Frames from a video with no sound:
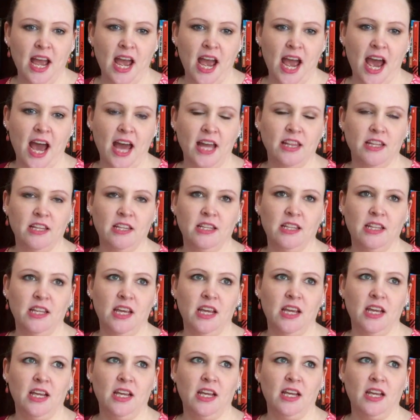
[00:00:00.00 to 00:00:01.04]

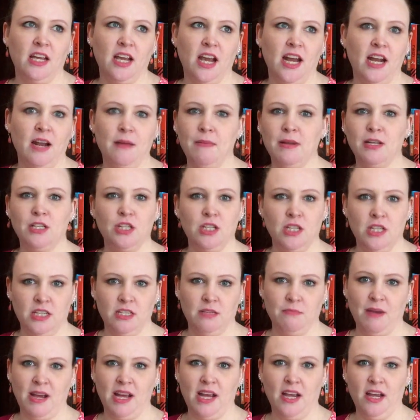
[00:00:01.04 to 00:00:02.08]
and I mentioned this
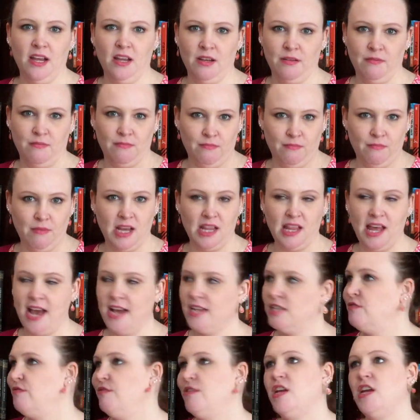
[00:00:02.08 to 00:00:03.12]
in my
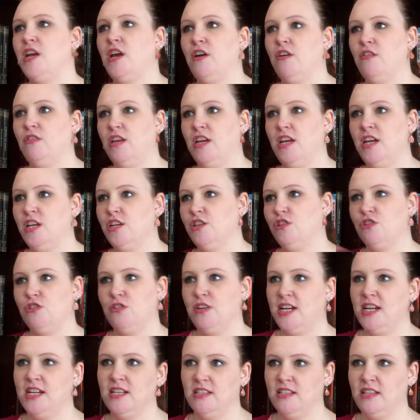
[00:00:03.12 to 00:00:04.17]
last video, the
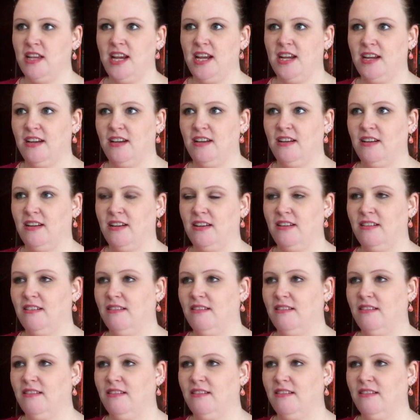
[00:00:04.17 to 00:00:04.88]
history is like